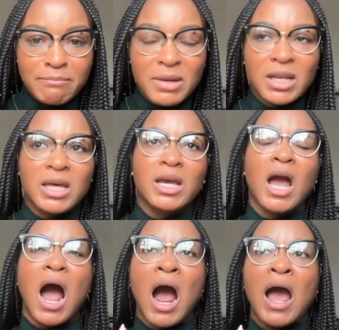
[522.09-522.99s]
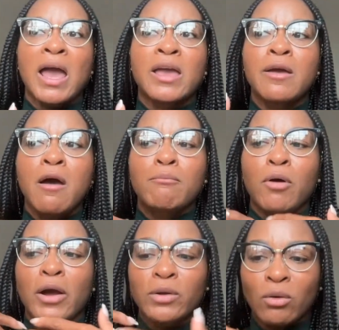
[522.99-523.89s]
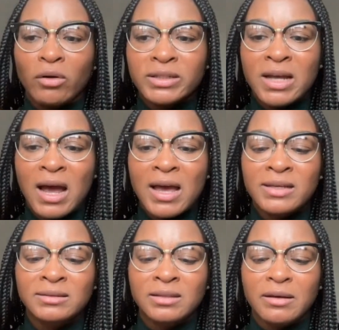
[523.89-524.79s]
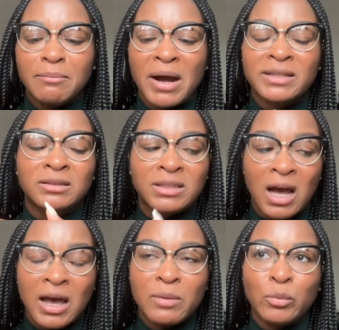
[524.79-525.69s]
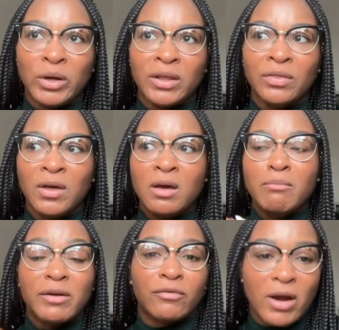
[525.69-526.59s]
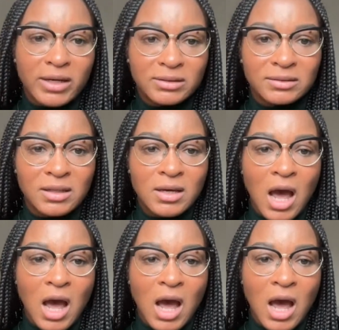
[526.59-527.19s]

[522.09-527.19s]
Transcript: meaning I prioritized my time with my friends.